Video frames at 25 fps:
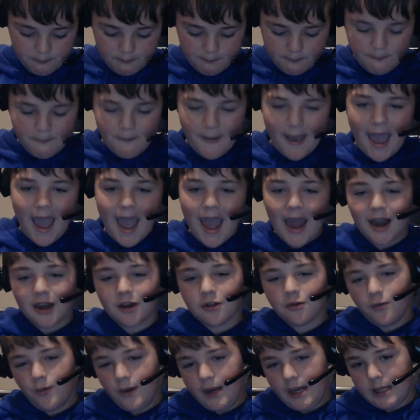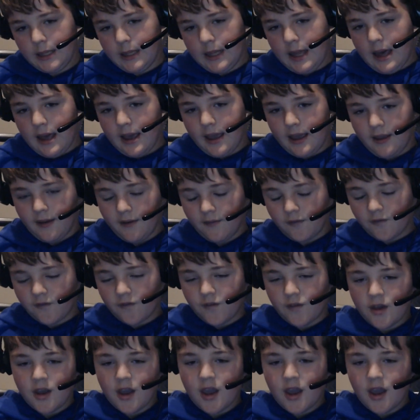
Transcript: battery life